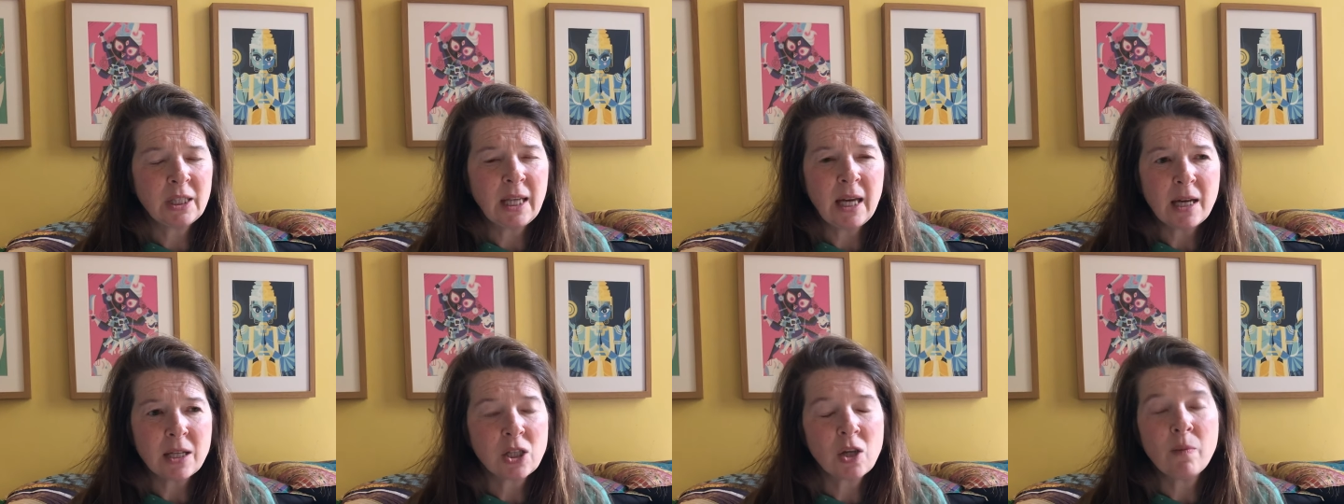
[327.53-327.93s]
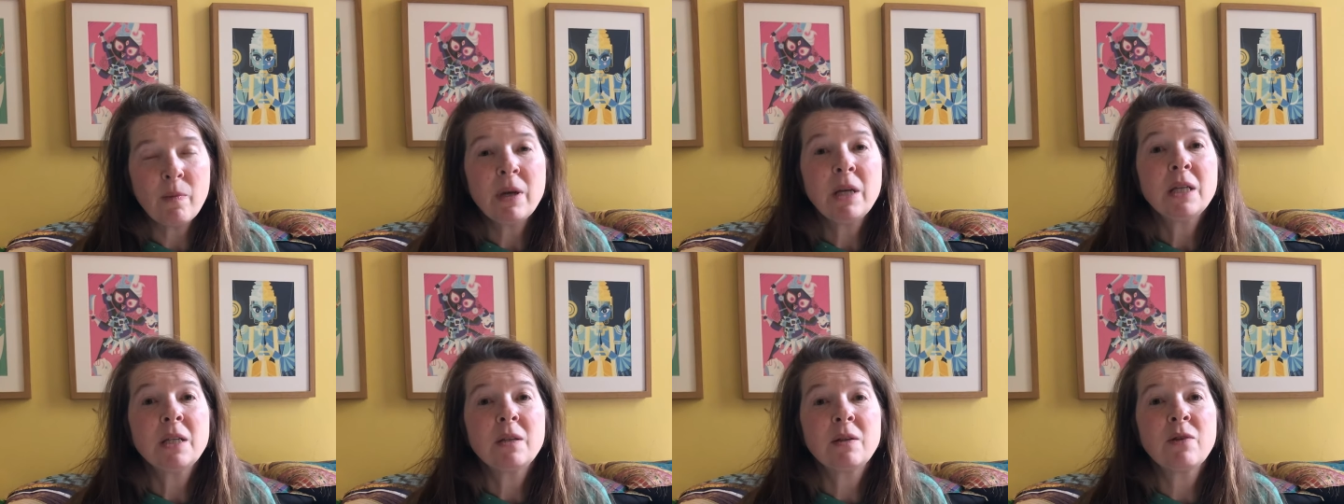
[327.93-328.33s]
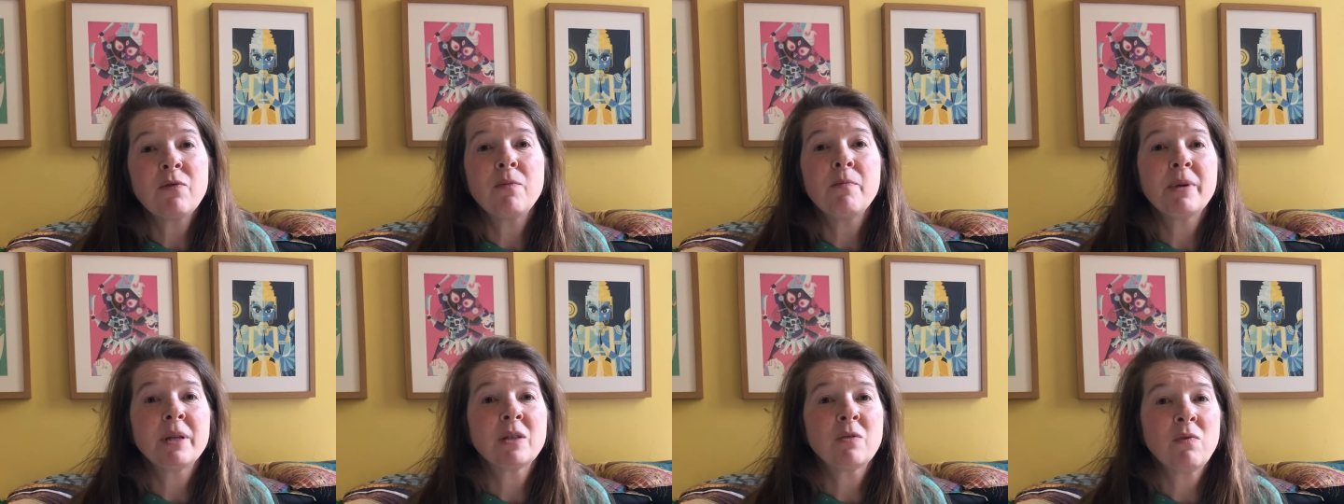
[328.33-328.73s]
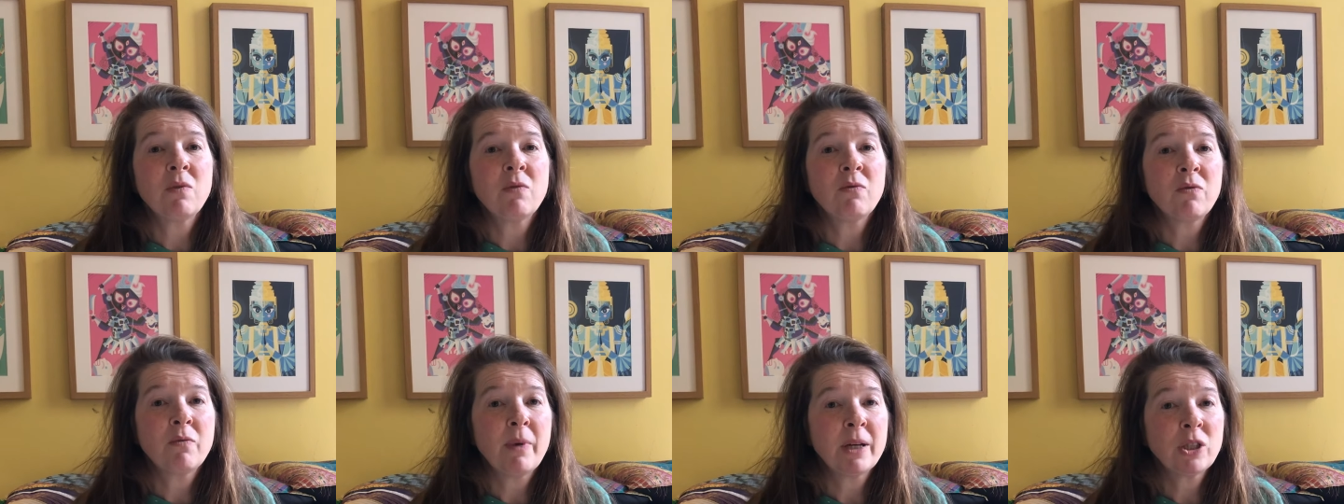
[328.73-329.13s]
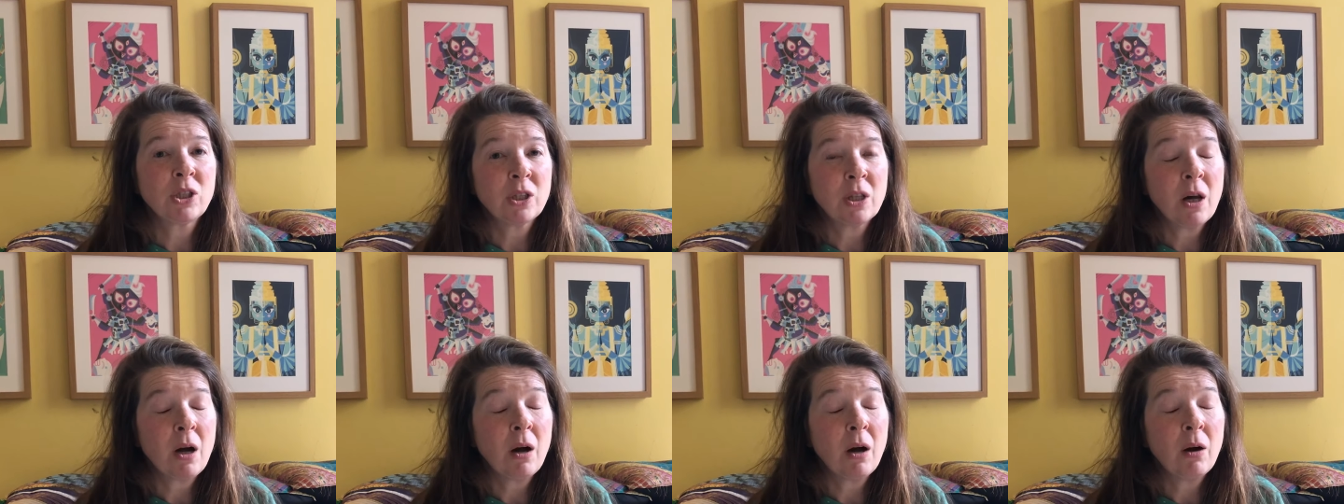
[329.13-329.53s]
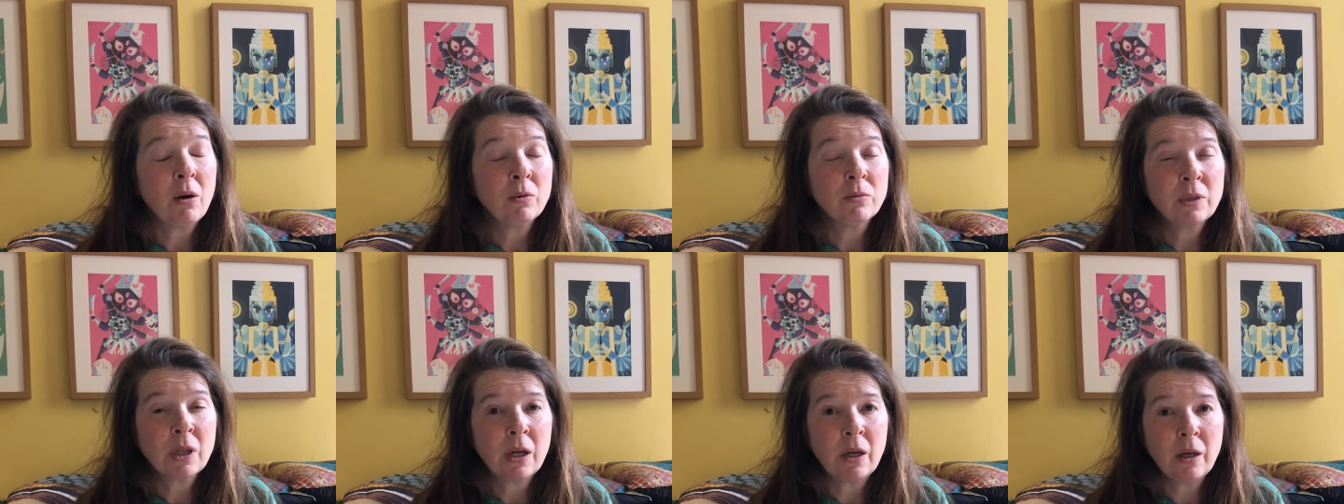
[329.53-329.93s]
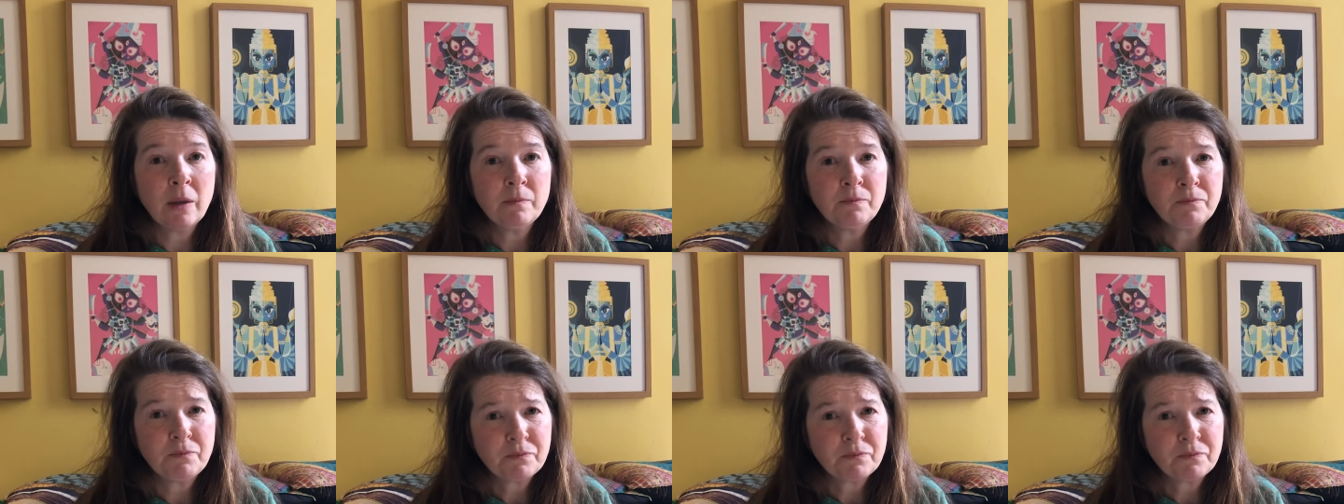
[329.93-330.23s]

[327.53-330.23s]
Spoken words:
so many different bits of information the whole time.